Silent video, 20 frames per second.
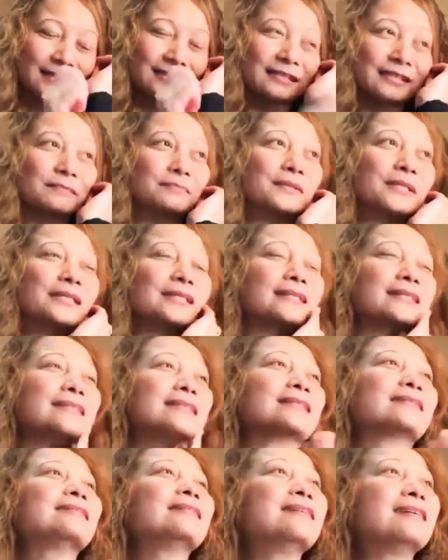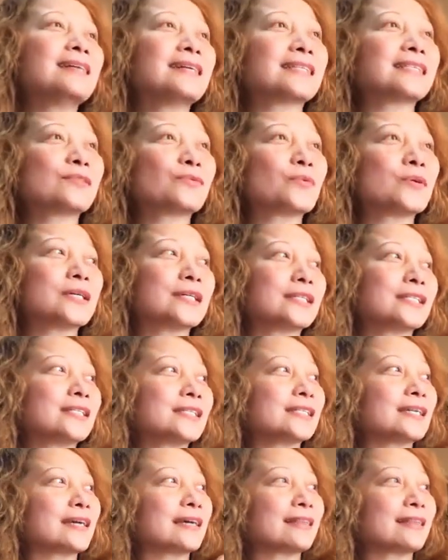dip it in hot water.